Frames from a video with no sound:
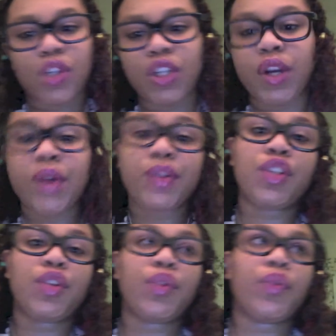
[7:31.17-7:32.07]
you go
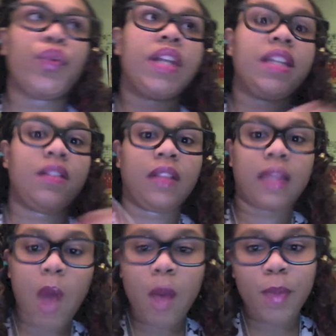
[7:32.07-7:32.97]
to Nolly
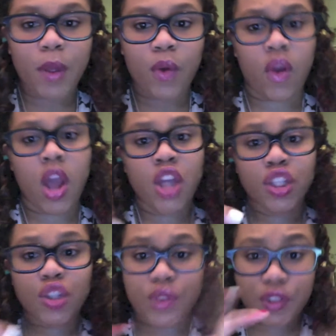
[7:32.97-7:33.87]
Mambo,
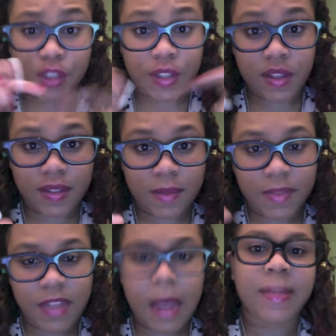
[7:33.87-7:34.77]
so there's some
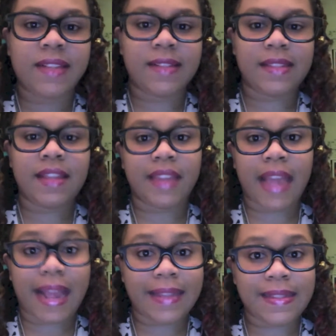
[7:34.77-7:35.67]
diamonds in the
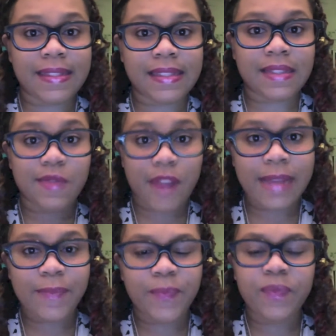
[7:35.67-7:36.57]
cases,
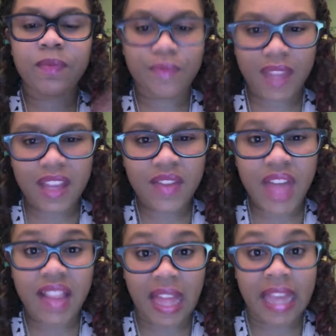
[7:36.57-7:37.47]
right? Think of
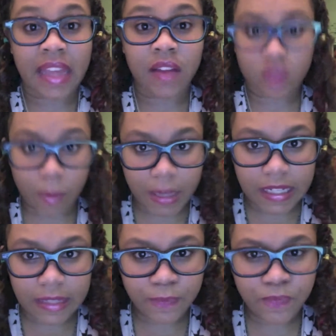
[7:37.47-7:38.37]
that like the
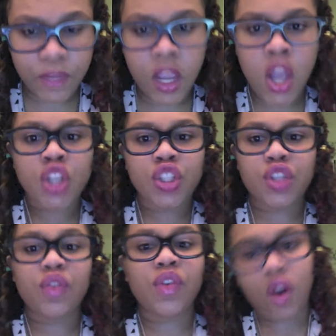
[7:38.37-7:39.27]
money.
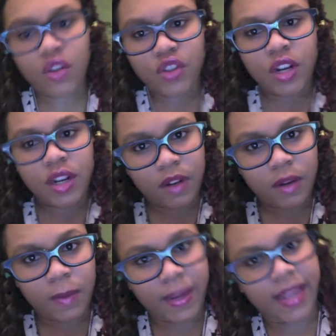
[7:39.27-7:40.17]
So they're all trying to run
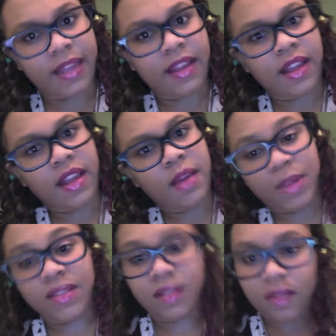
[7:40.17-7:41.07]
away,
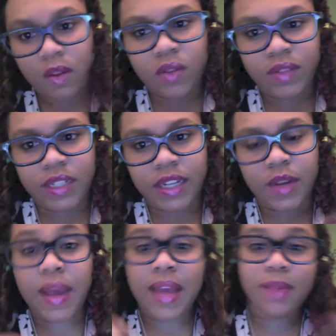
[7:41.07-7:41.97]
basically the whole
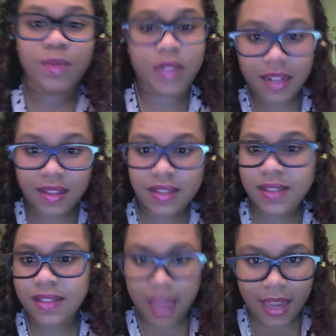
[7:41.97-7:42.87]
video, and protect
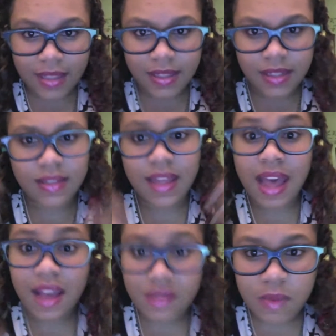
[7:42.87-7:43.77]
these cases that
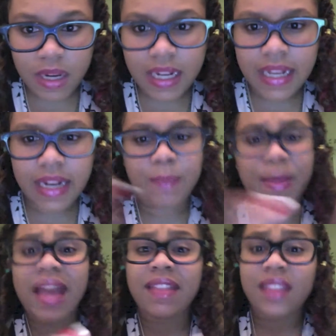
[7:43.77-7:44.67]
have their money in it.
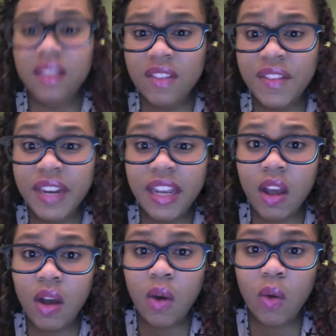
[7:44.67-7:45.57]
But at the end of the
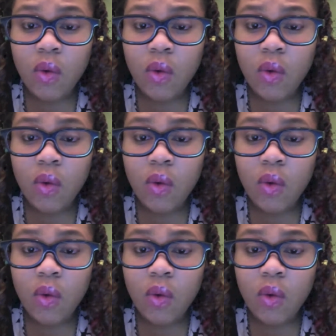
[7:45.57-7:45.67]
video,